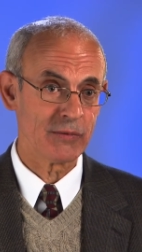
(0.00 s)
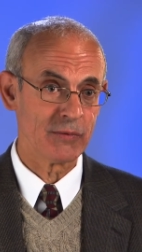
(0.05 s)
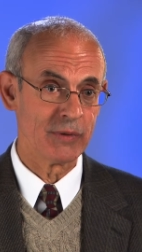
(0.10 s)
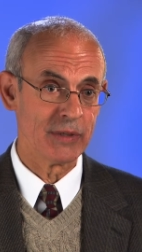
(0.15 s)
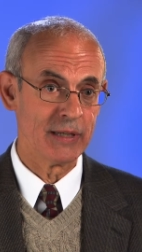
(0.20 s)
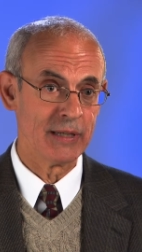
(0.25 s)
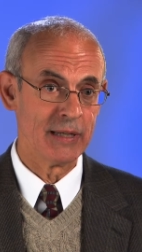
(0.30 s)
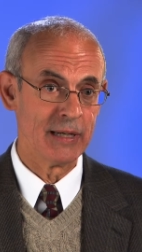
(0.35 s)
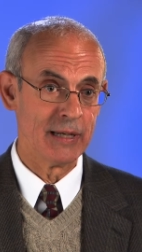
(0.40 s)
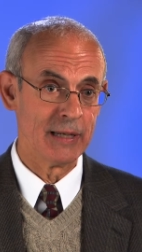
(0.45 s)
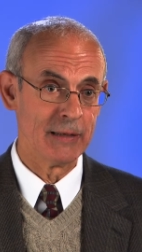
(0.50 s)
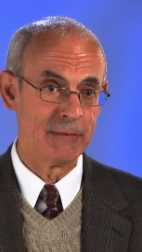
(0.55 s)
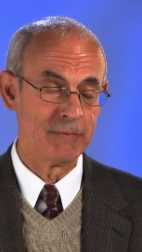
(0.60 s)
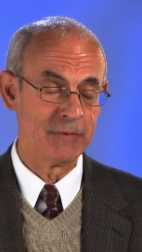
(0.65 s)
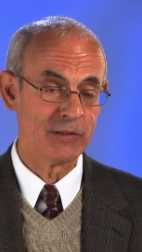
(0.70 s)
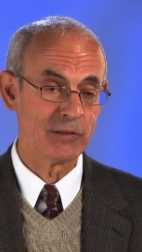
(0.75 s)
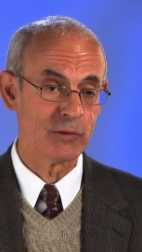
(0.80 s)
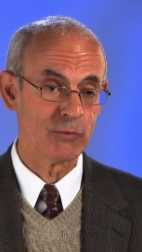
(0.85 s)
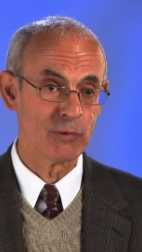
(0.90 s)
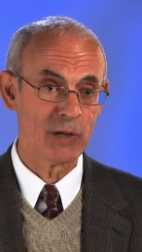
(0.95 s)
We, uh,
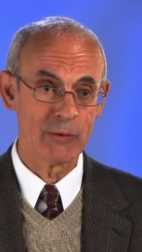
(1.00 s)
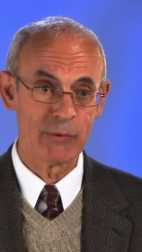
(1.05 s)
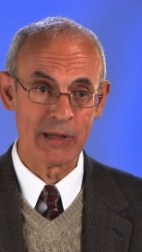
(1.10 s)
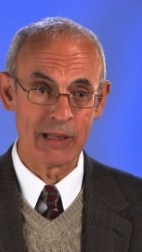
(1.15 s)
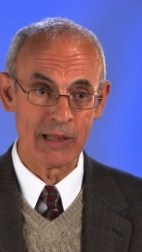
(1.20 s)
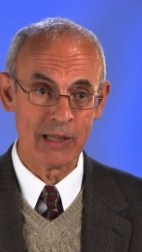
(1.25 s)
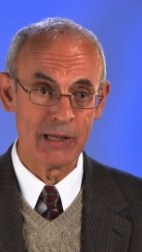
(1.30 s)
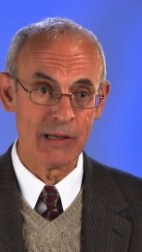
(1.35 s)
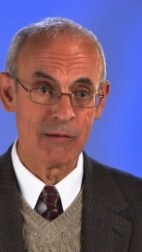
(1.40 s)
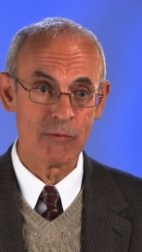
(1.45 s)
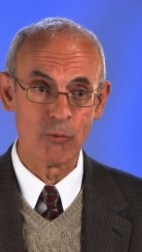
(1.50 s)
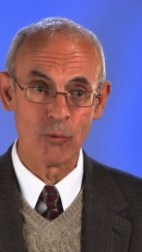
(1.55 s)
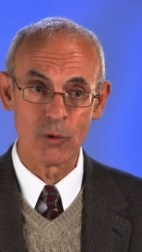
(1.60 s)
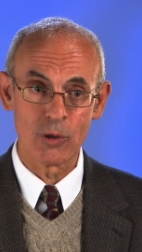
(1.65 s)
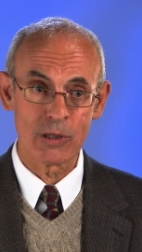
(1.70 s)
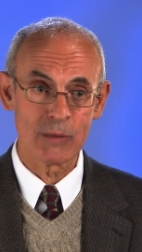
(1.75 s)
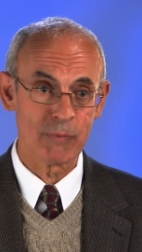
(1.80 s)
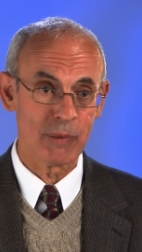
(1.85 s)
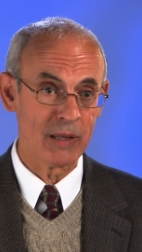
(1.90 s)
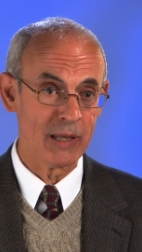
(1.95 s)
this is where we live,
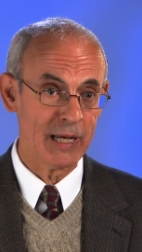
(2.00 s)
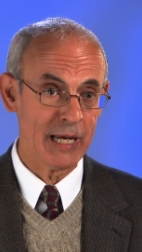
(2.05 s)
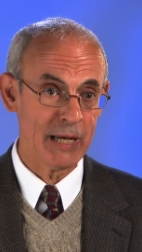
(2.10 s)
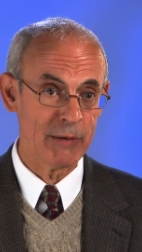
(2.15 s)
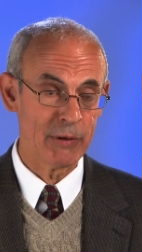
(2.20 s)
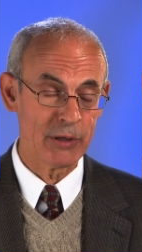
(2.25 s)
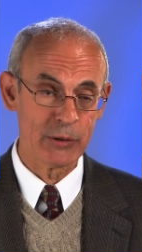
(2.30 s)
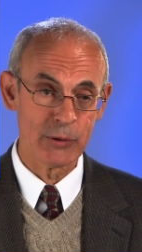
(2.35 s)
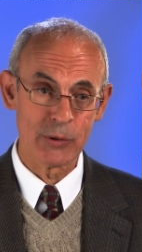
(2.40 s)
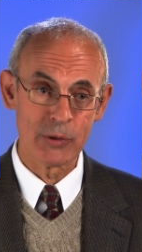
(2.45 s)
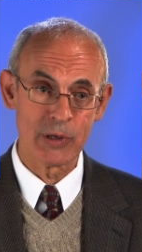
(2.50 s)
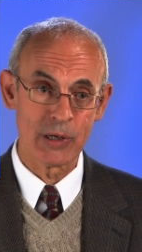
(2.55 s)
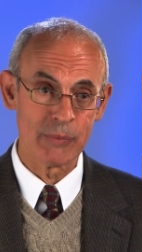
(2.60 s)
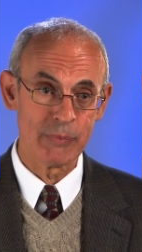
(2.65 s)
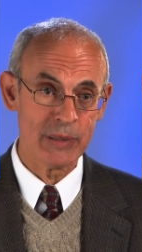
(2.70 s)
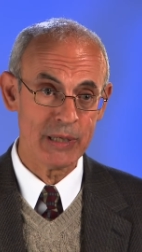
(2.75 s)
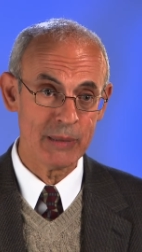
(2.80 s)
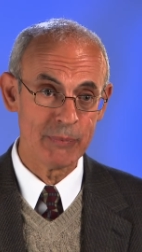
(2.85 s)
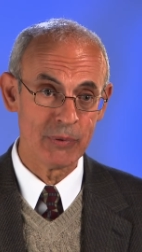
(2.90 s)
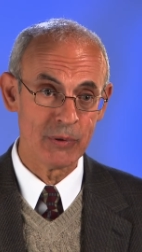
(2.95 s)
work, play, recruit our
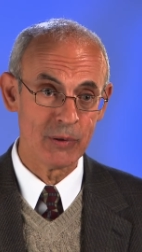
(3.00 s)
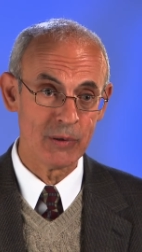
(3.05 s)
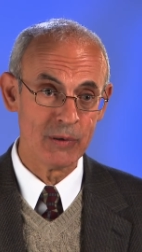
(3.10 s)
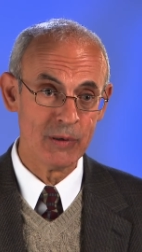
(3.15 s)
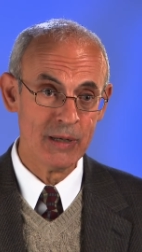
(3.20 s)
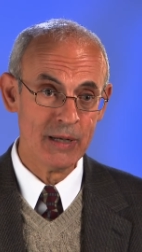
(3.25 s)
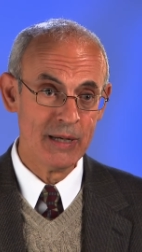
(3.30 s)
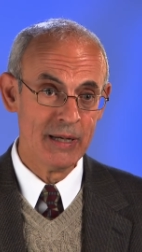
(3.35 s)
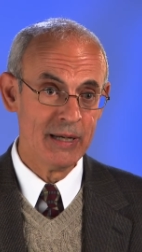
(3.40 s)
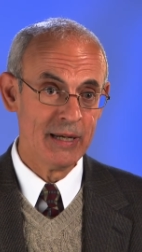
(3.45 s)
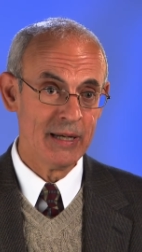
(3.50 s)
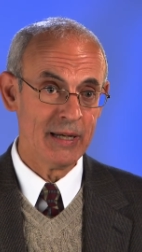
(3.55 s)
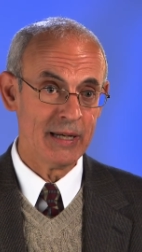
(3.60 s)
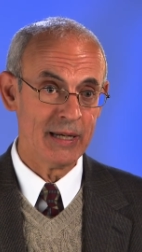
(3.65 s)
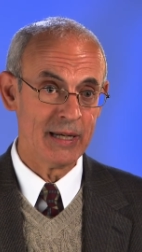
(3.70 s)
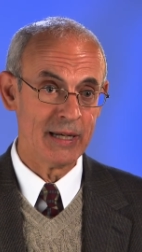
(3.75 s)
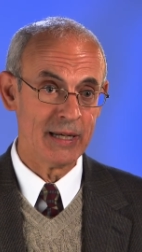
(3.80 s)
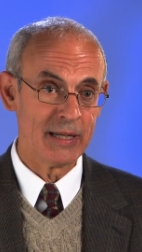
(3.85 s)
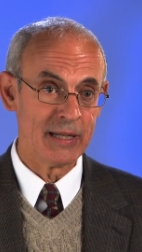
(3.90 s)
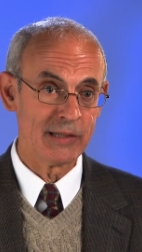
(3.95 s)
people,
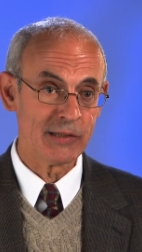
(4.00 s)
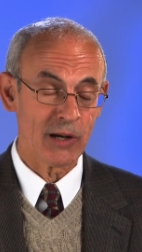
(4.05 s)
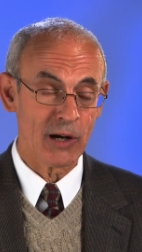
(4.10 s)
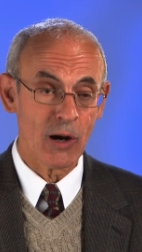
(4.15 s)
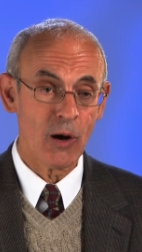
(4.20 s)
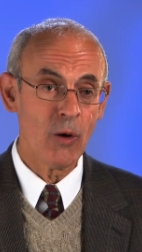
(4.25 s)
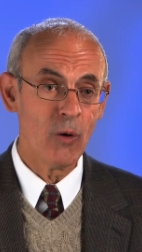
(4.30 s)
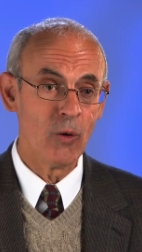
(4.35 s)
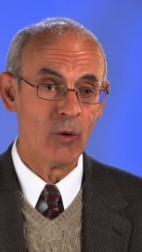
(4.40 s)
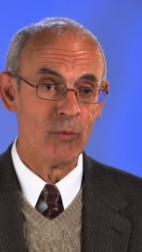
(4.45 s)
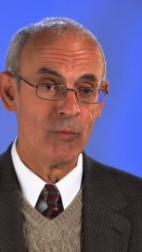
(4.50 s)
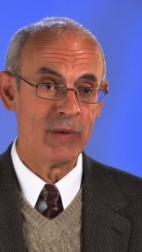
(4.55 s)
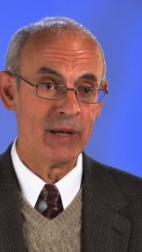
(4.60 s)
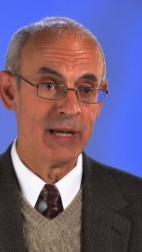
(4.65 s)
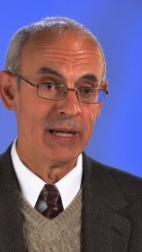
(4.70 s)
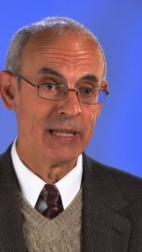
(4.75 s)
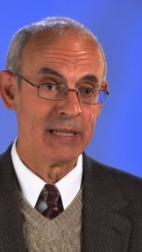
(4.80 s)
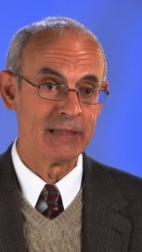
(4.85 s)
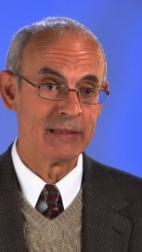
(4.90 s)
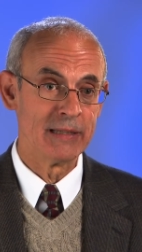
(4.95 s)
and it's our home.
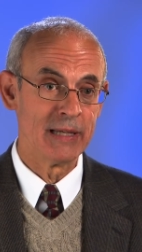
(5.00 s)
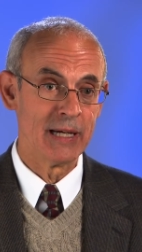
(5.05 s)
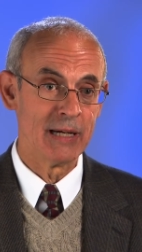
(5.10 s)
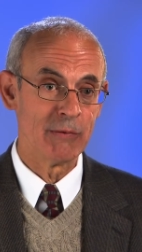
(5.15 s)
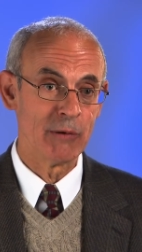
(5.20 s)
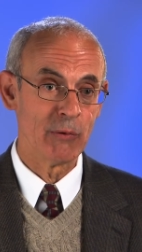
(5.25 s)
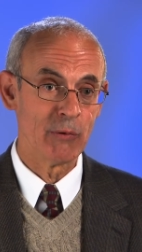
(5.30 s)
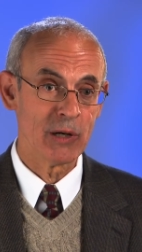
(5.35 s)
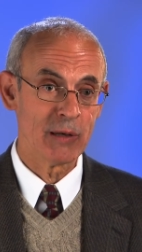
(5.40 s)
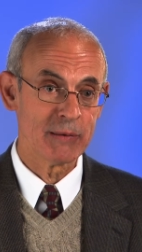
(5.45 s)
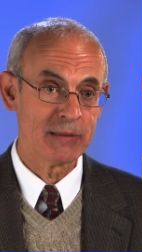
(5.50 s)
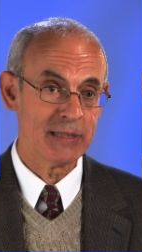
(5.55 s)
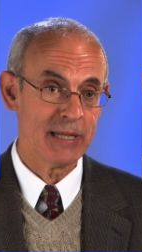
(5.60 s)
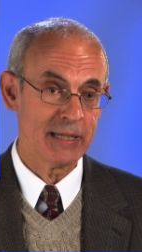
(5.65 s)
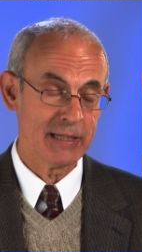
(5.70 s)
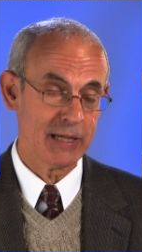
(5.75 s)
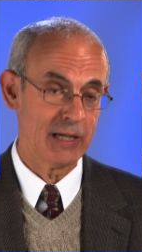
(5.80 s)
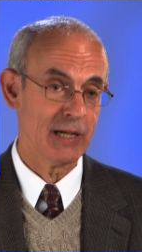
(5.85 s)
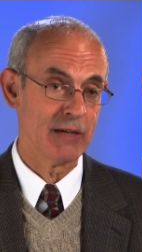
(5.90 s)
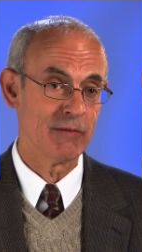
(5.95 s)
And uh, we want to take
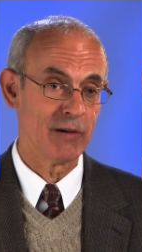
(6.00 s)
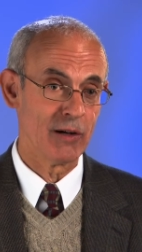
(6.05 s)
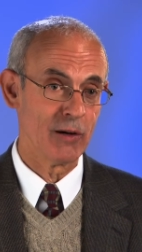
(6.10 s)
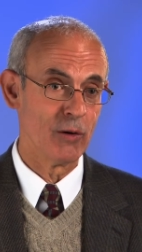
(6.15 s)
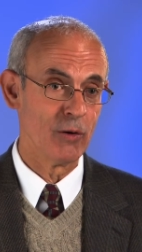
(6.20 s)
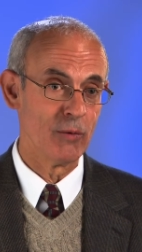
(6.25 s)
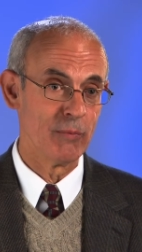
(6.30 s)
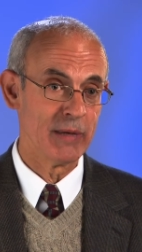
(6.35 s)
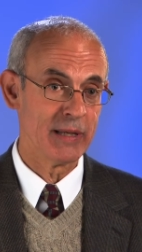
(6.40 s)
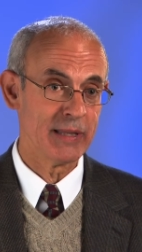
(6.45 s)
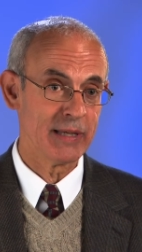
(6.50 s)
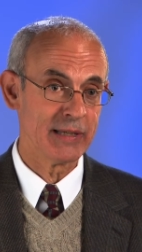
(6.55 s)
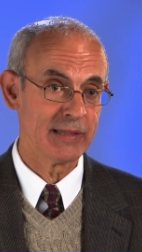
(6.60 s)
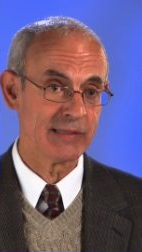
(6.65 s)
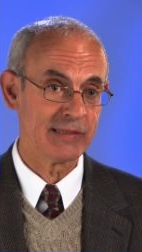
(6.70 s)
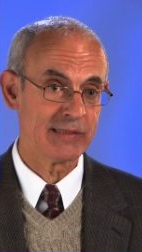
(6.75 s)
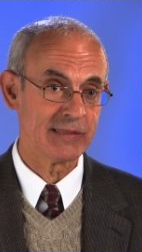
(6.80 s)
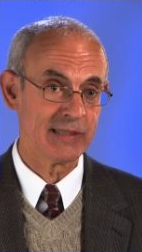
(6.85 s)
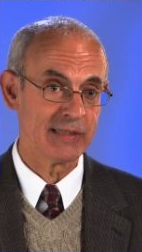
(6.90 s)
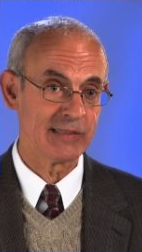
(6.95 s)
care of our home. I think
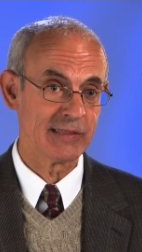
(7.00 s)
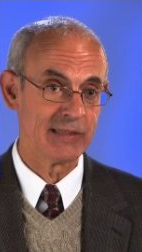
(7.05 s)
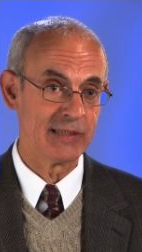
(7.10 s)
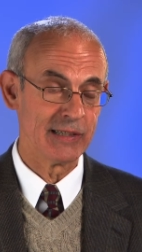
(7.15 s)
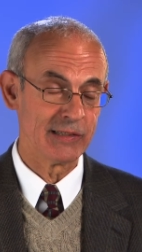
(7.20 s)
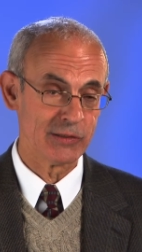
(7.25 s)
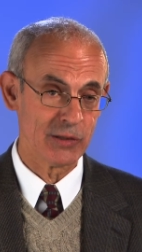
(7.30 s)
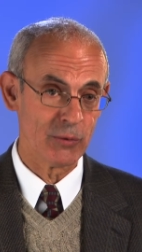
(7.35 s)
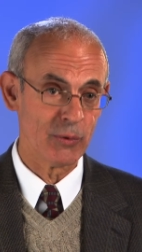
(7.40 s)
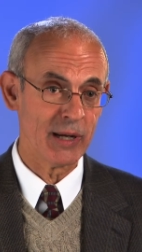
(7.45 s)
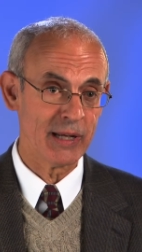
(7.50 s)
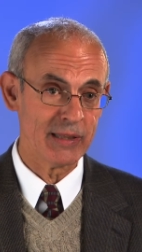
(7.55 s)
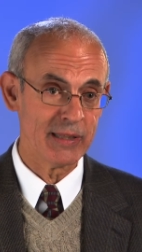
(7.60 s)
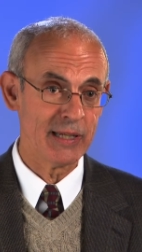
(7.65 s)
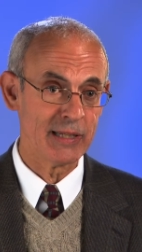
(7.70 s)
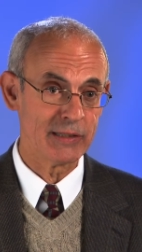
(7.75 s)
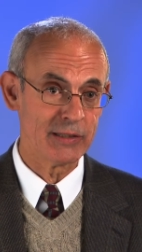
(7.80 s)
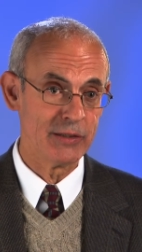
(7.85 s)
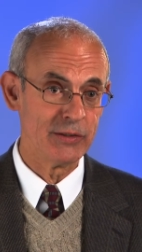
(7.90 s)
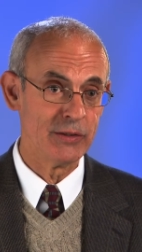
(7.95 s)
it's, it's, it's the right
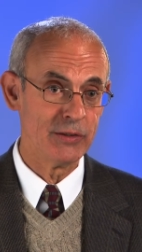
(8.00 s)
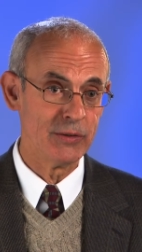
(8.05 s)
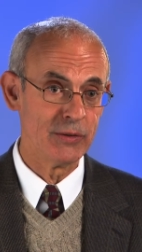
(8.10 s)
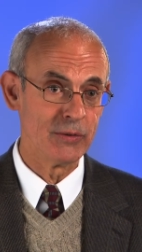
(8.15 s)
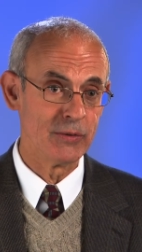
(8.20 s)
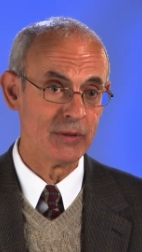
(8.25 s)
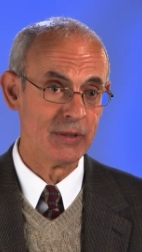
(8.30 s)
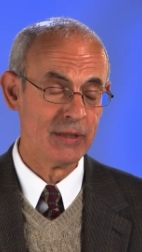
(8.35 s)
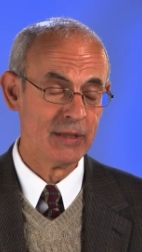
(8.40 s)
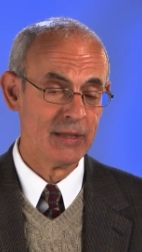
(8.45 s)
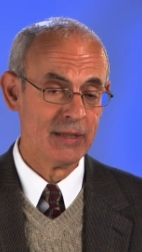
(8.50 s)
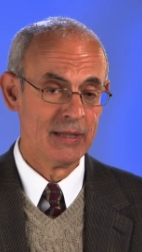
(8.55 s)
thing to do.